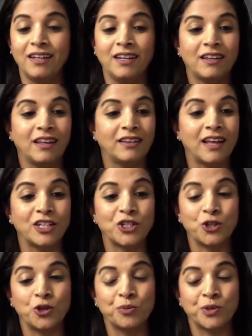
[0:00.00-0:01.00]
Anything
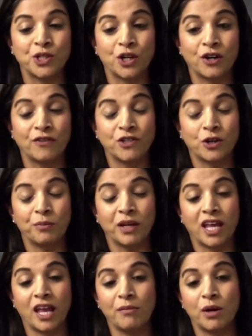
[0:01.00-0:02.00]
that you
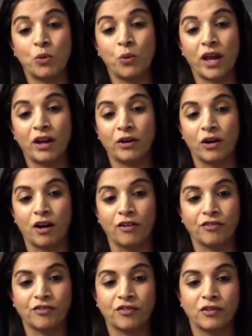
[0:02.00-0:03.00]
observed or became
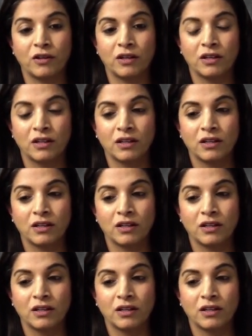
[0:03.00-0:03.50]
aware of.